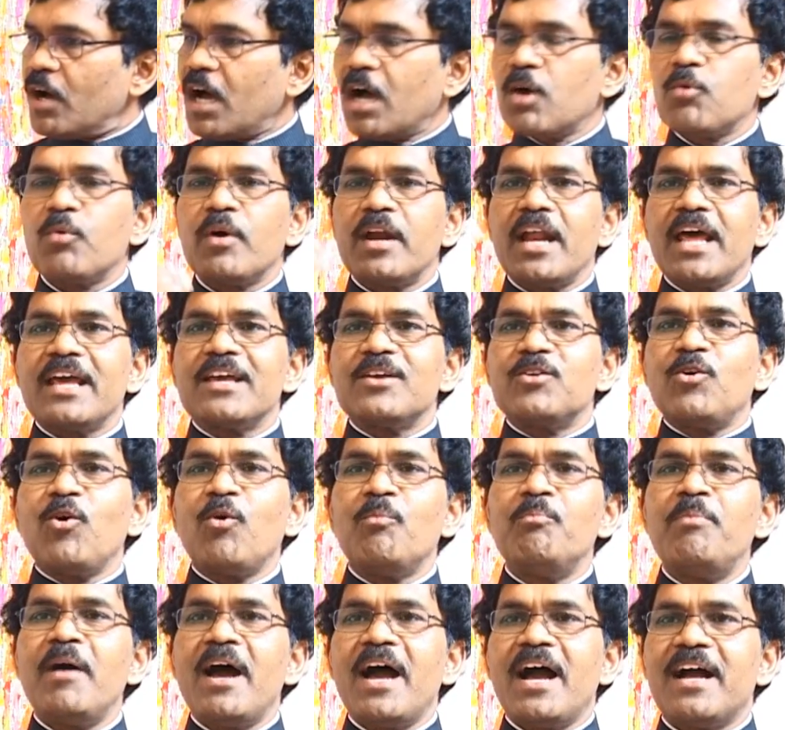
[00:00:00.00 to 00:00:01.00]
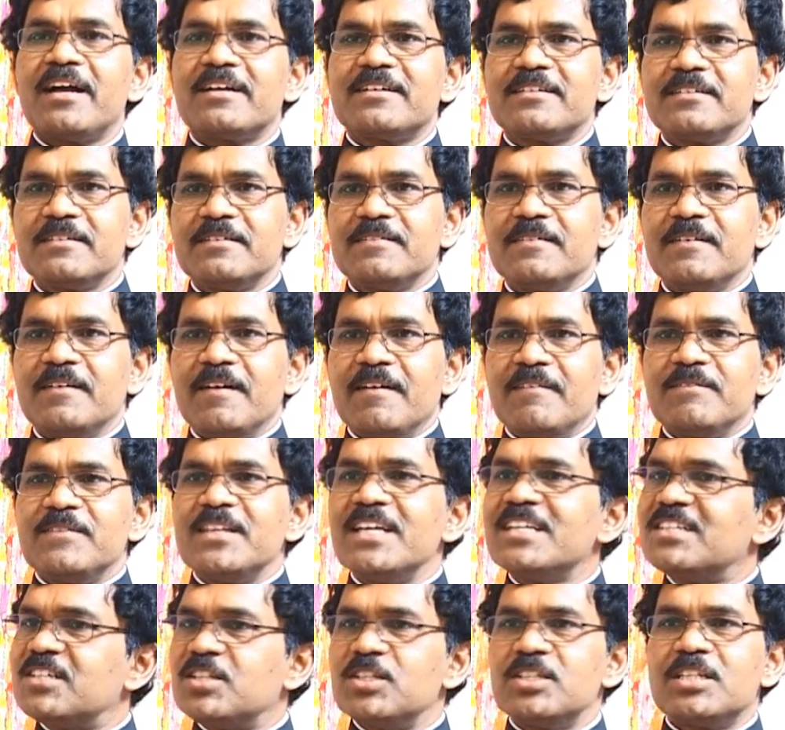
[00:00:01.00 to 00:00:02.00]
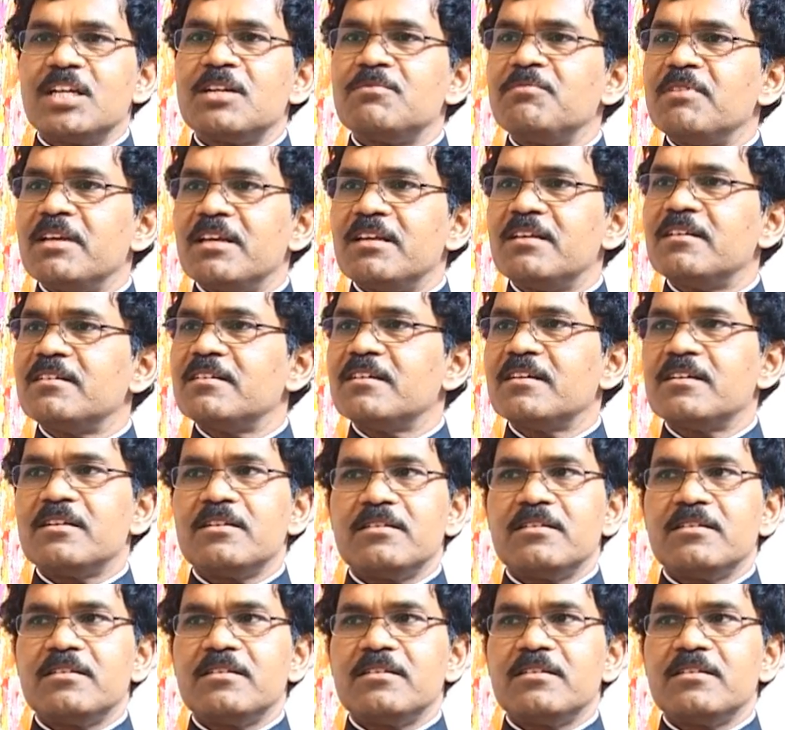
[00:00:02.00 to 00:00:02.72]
And when I go back, they treated me